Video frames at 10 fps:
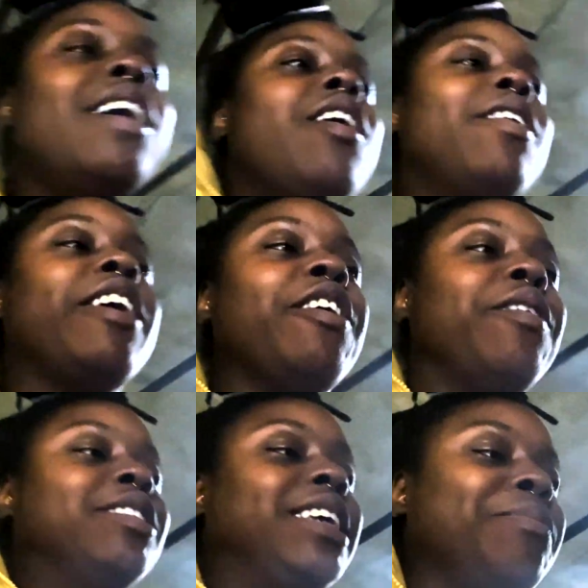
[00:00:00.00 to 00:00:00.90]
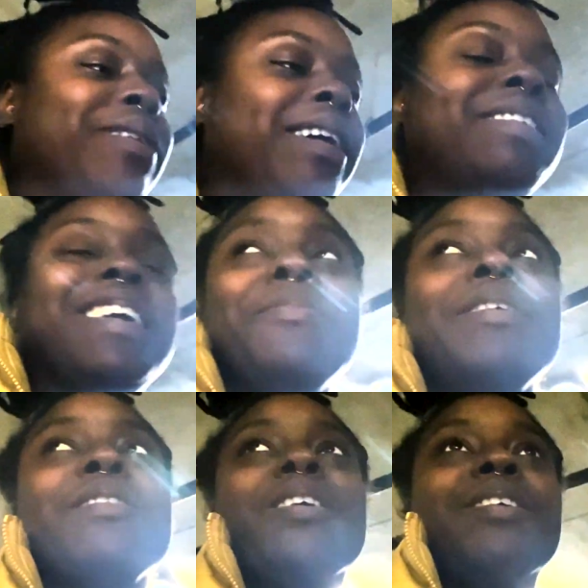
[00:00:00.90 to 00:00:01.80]
Okay, girl, take a breath. Take a
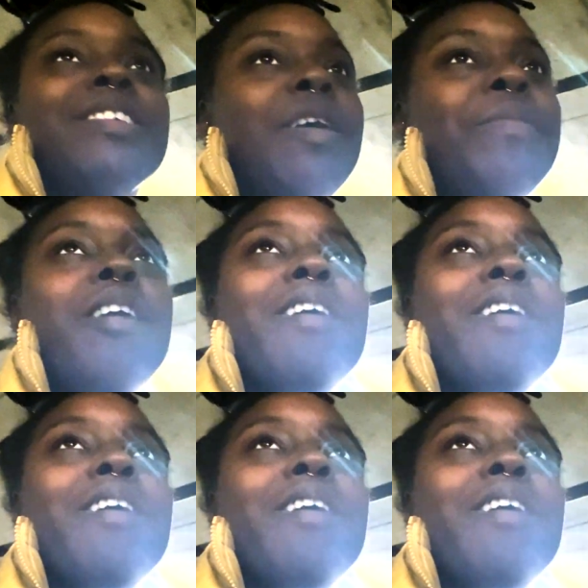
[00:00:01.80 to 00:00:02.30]
breath, girl. It's gonna be all